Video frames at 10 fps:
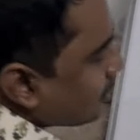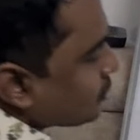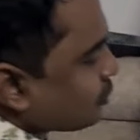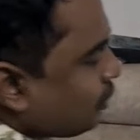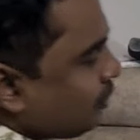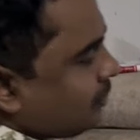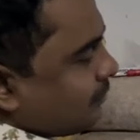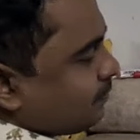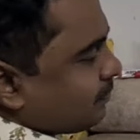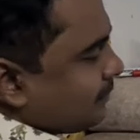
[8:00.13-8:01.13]

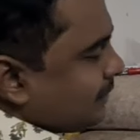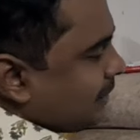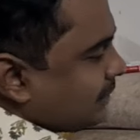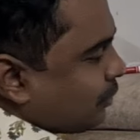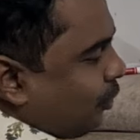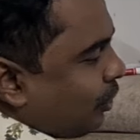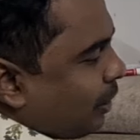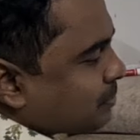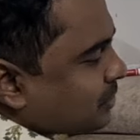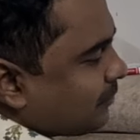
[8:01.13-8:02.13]
So the call
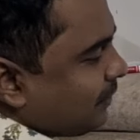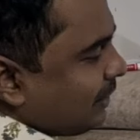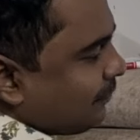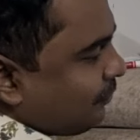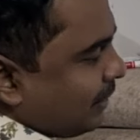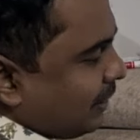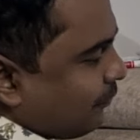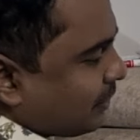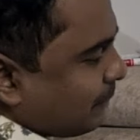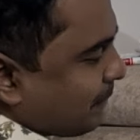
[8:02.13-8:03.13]
option will,
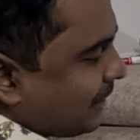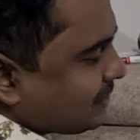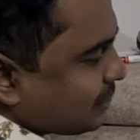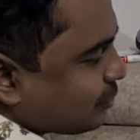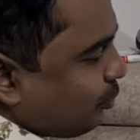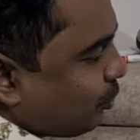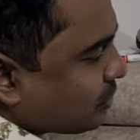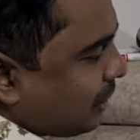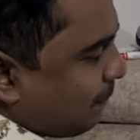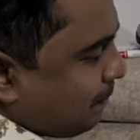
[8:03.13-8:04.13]
whenever the prices goes
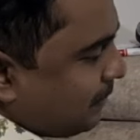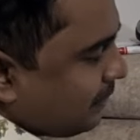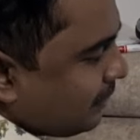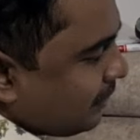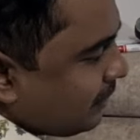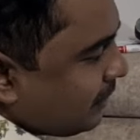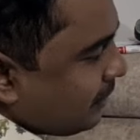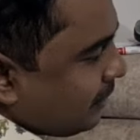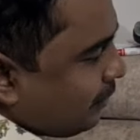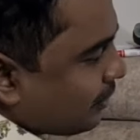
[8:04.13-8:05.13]
up,
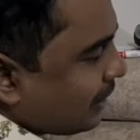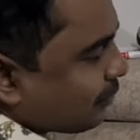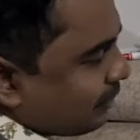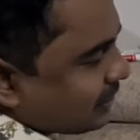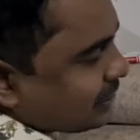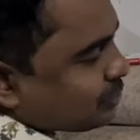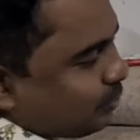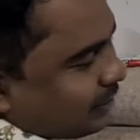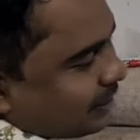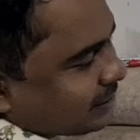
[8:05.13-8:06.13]
okay,
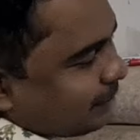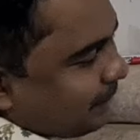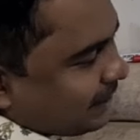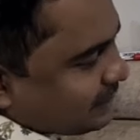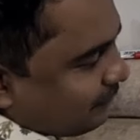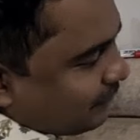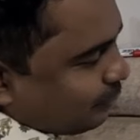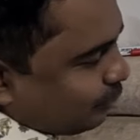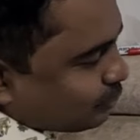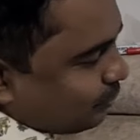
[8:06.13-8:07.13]
26,200 is the base. If it
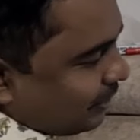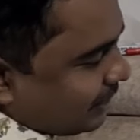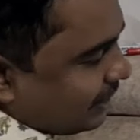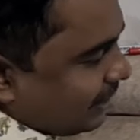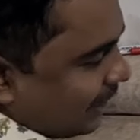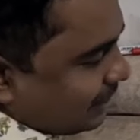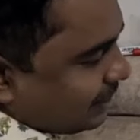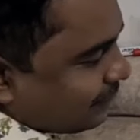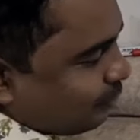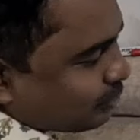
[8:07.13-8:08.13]
goes to 100 and
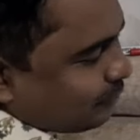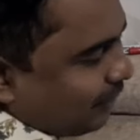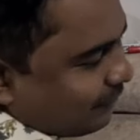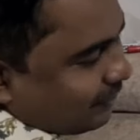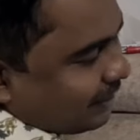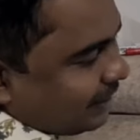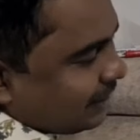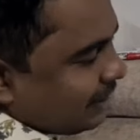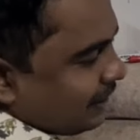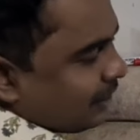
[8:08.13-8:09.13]
it goes to 500,
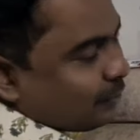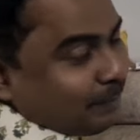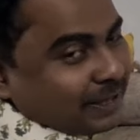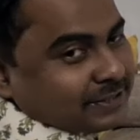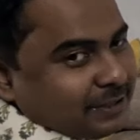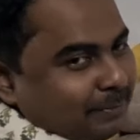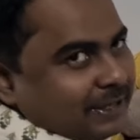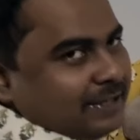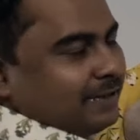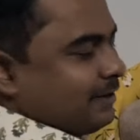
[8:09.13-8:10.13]
you makes the
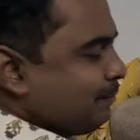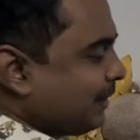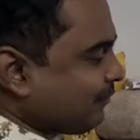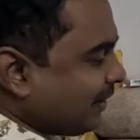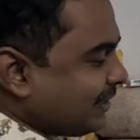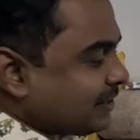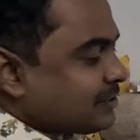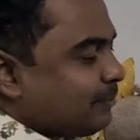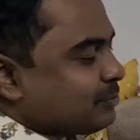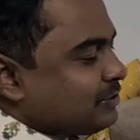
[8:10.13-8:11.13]
money. But when it
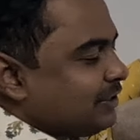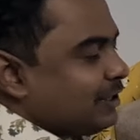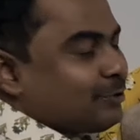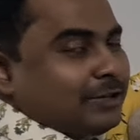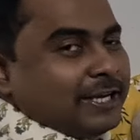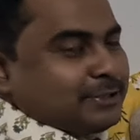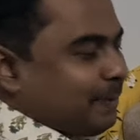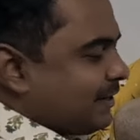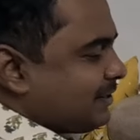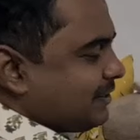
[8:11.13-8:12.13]
comes near to the
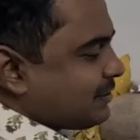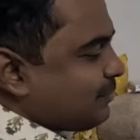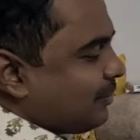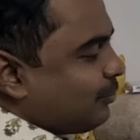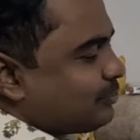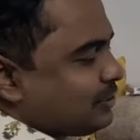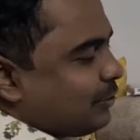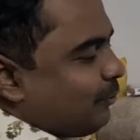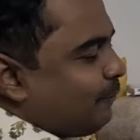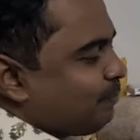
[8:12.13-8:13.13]
expiry, this will go zero.